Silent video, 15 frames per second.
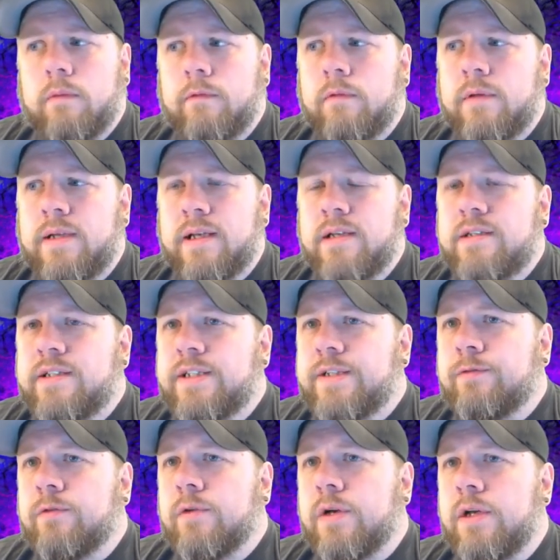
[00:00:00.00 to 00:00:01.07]
Deeds is
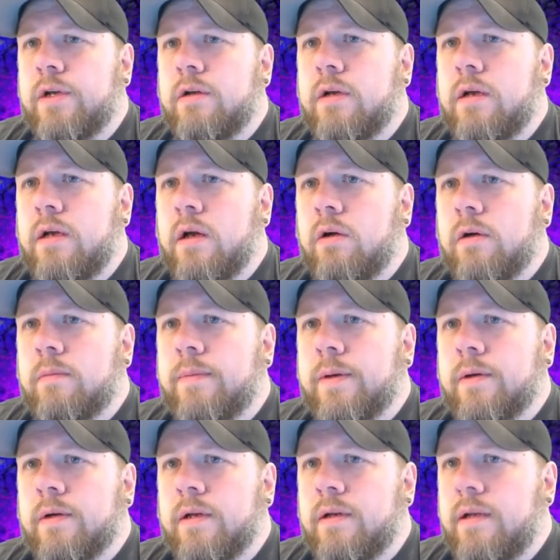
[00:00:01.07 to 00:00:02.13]
free. You can go up
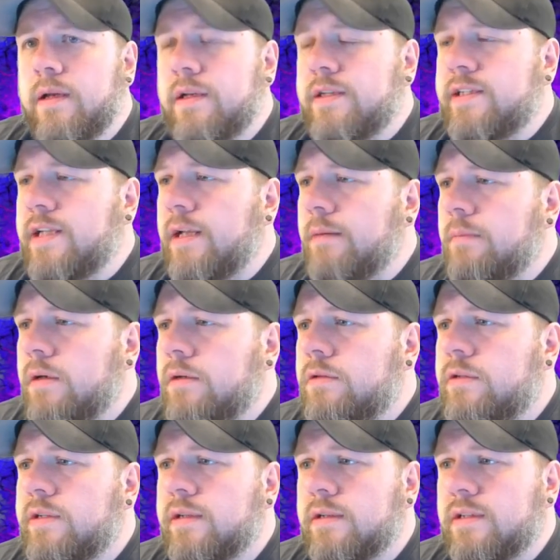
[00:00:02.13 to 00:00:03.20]
here to Deeds
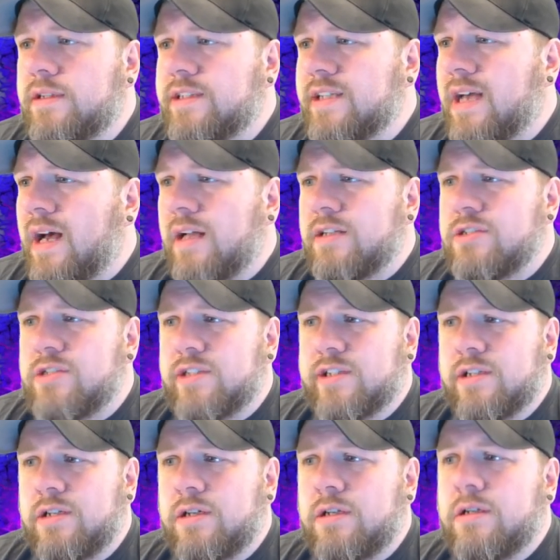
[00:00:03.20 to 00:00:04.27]
Demos, and it's got
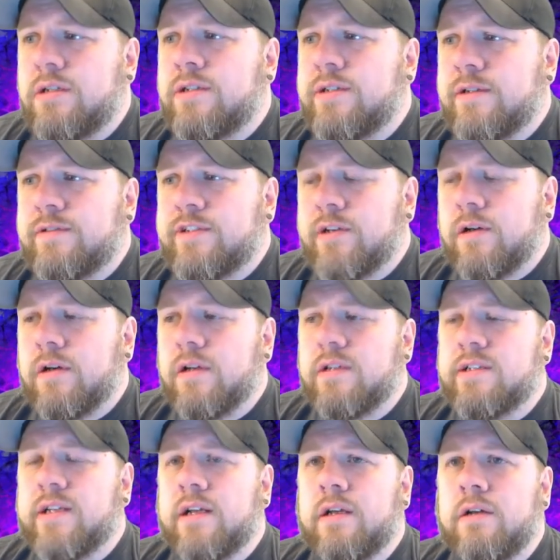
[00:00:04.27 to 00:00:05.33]
just tons of
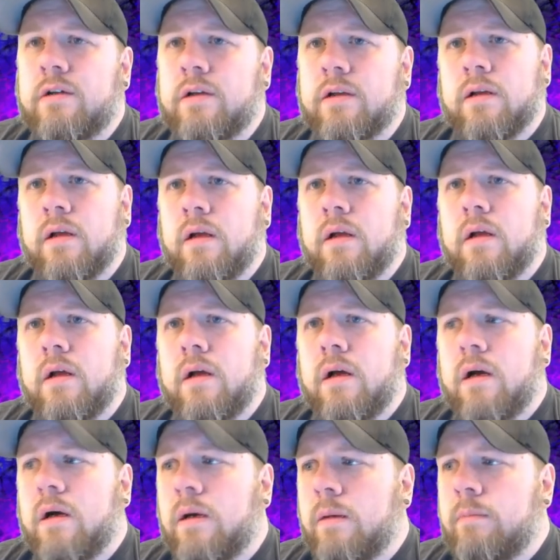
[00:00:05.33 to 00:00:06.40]
circuits that you can
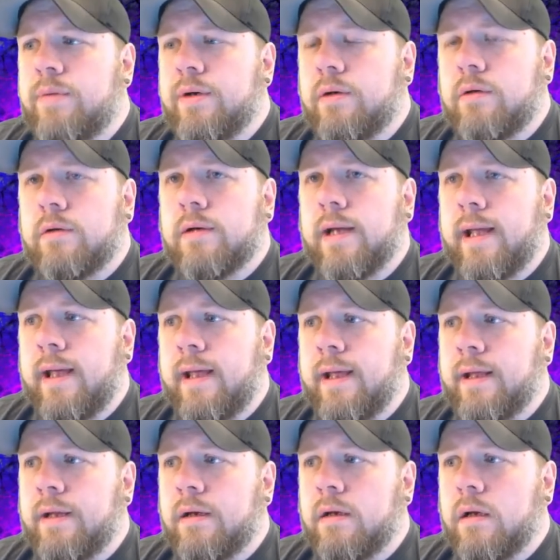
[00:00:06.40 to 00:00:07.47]
build
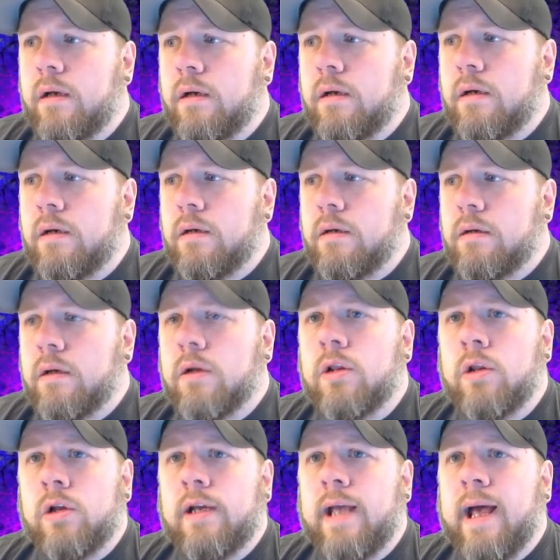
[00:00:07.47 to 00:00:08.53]
and
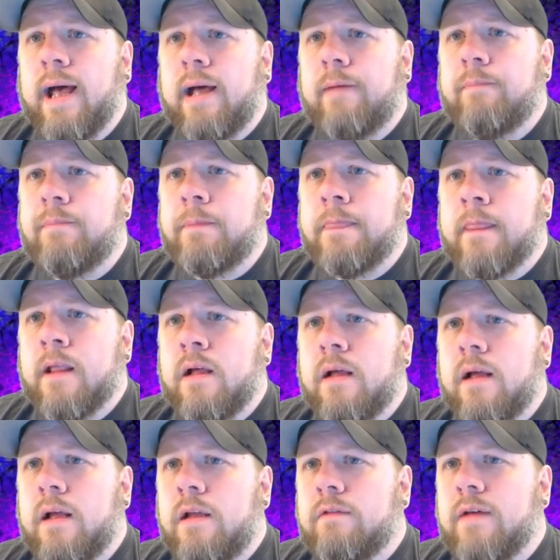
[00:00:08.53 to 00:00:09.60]
look at.
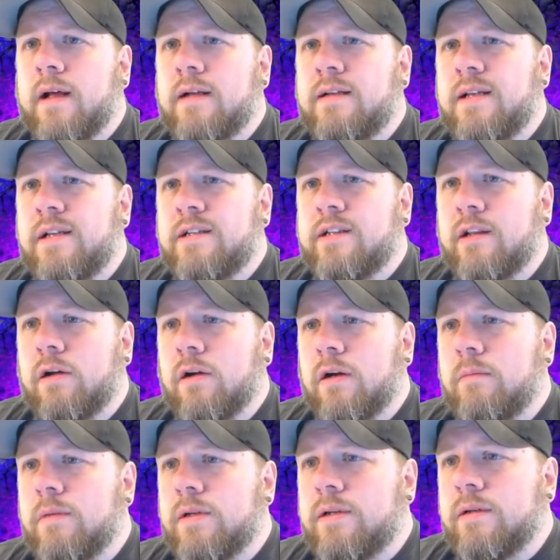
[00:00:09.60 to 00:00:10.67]
And you've got Deeds
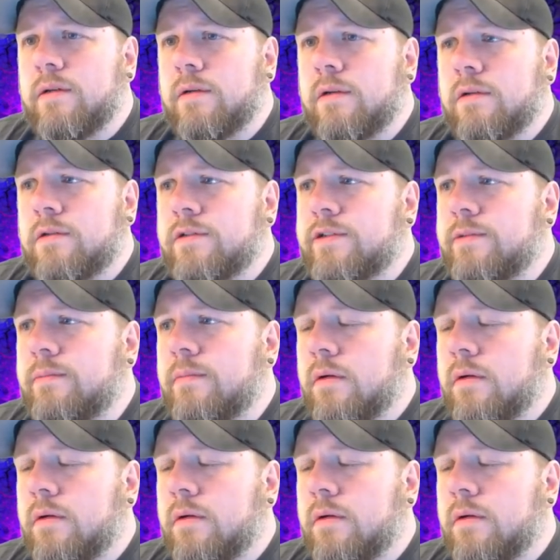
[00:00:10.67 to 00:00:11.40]
Learning Materials.